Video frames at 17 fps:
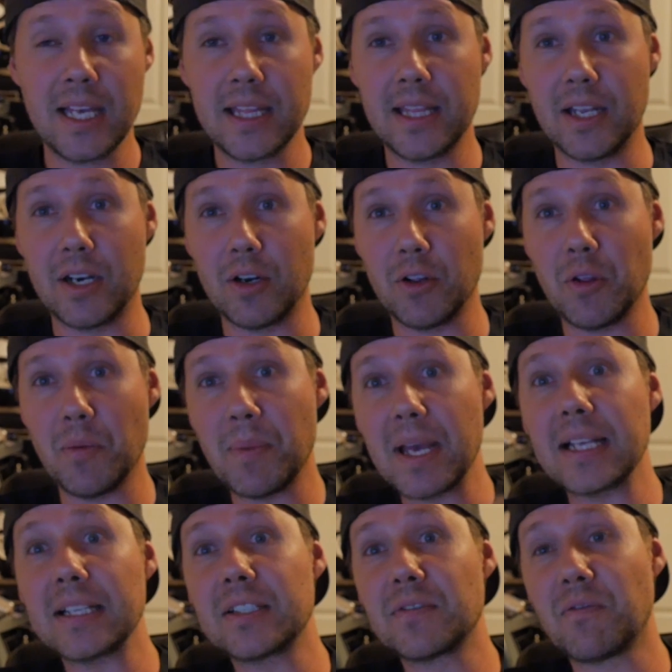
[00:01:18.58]
that are the
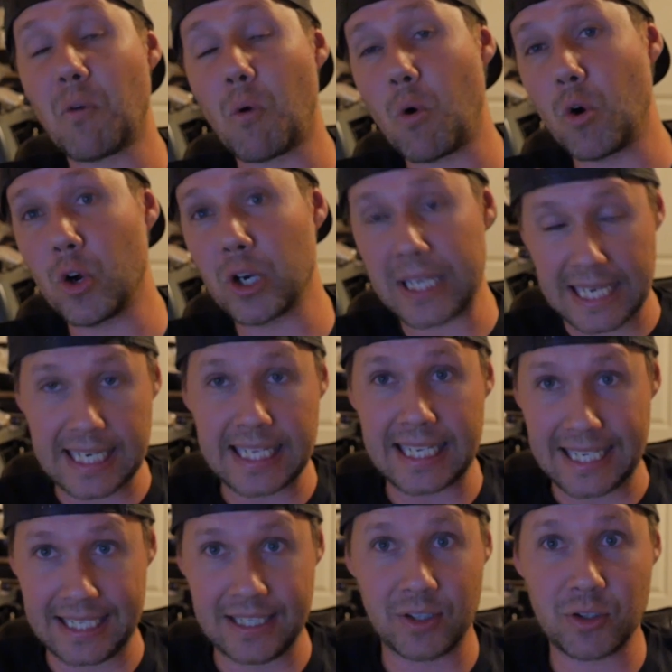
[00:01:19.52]
best for
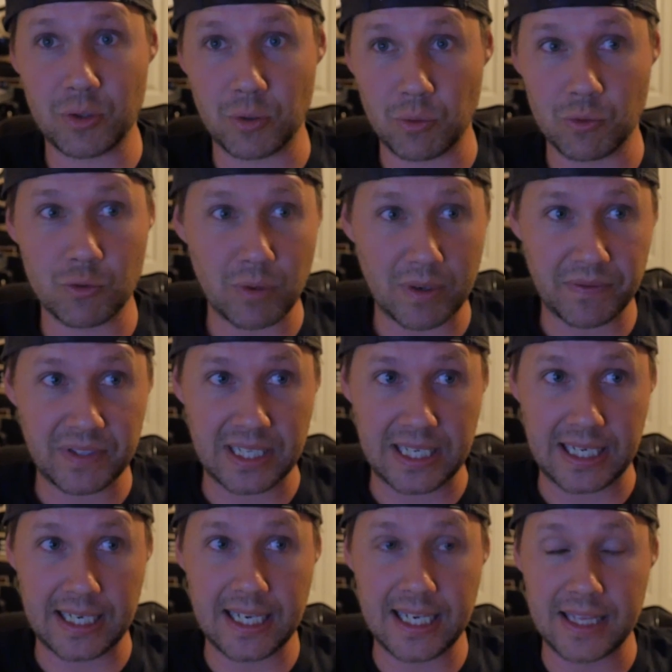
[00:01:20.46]
getting into drifting